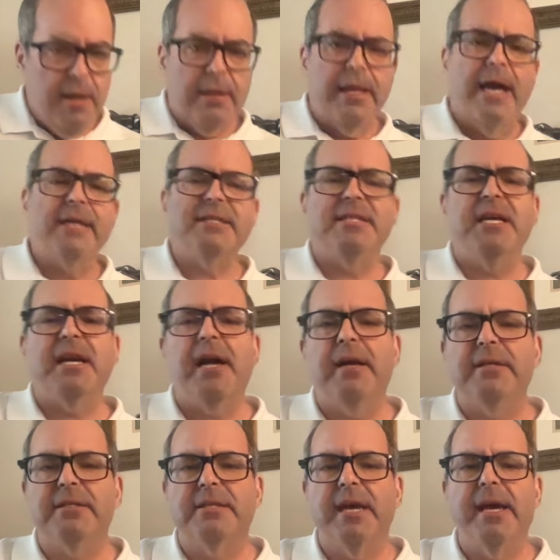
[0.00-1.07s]
Last thing
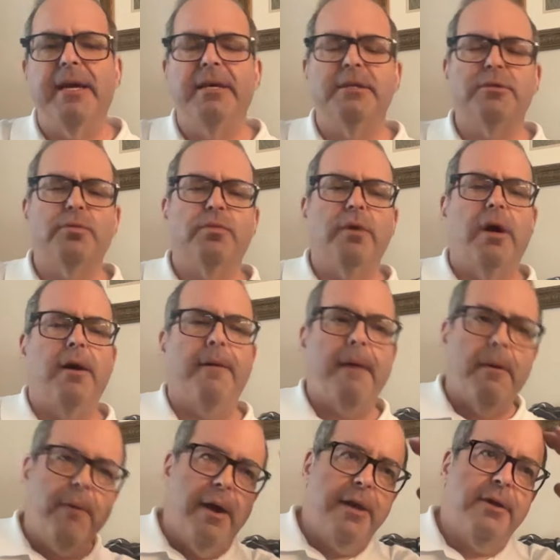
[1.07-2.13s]
I'll say is
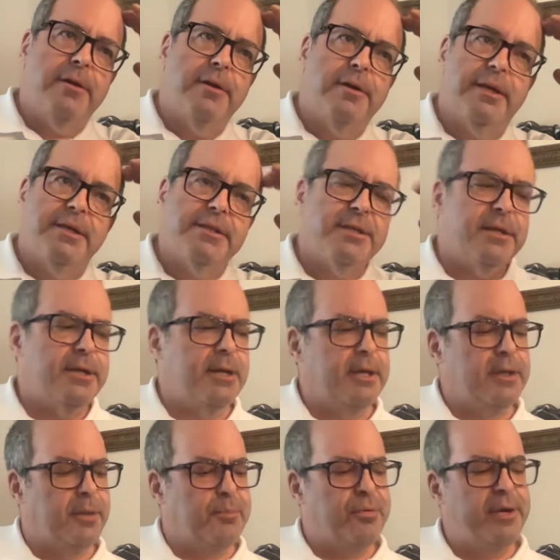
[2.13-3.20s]
I want you to listen
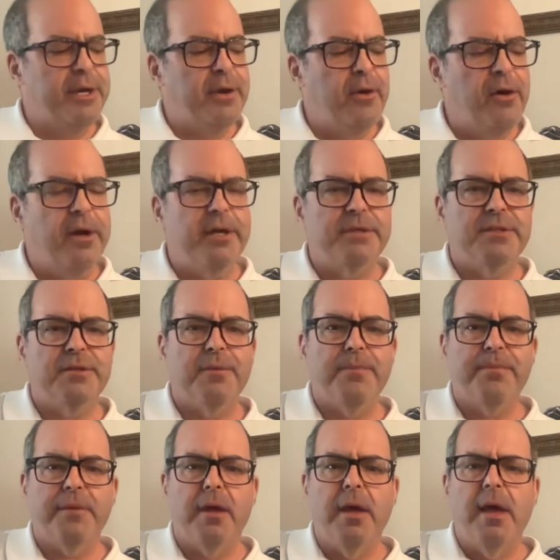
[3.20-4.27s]
in the pre-chorus.
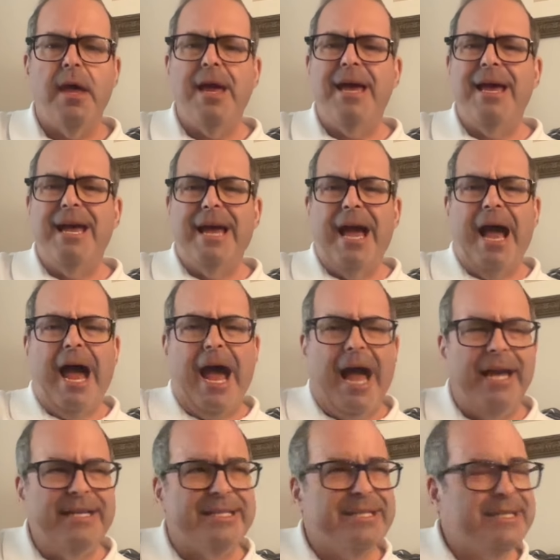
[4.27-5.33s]

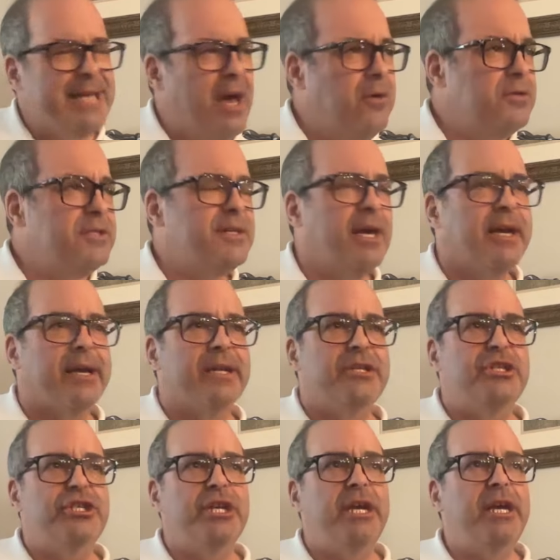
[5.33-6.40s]
It sounds like a
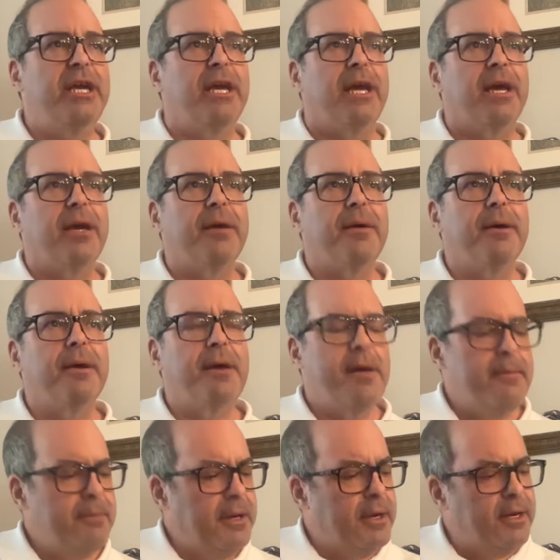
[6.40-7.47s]
G,
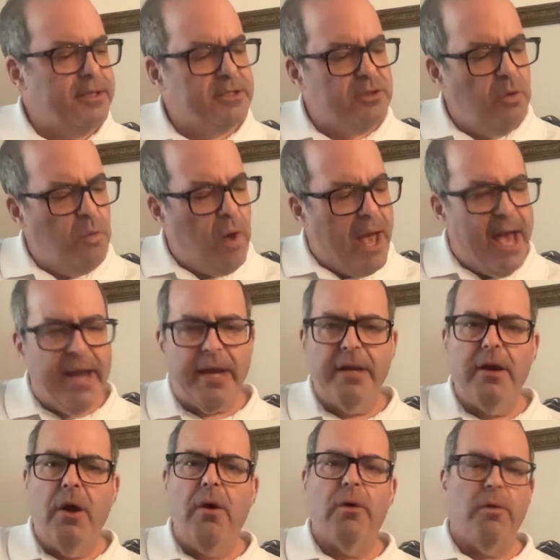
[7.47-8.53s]
because the whack
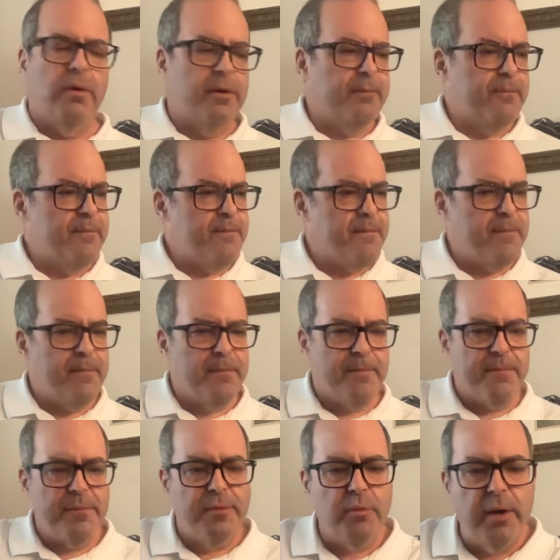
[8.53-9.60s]
note,
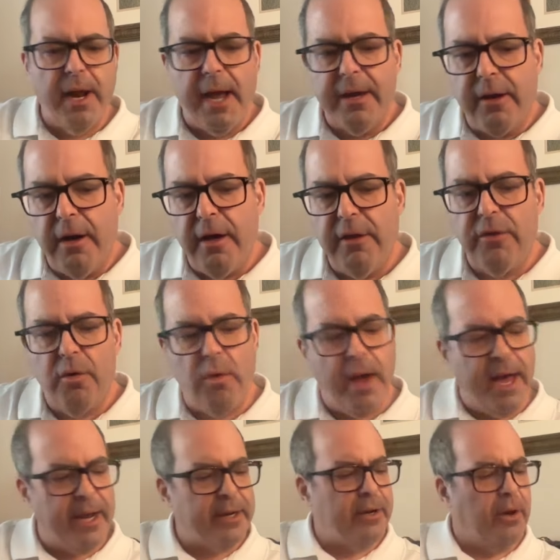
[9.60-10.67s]
what I call the
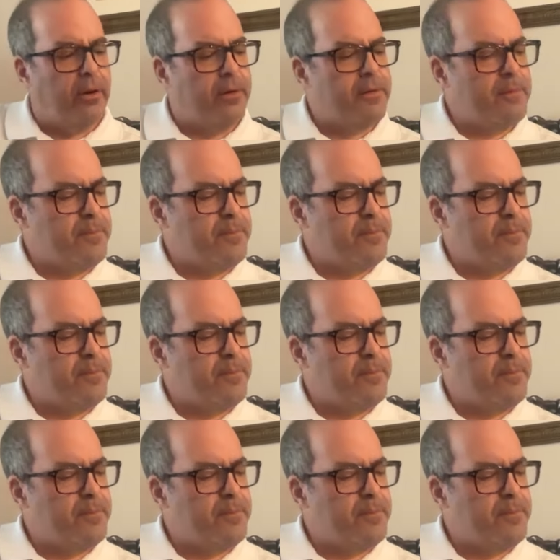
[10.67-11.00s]
whack note,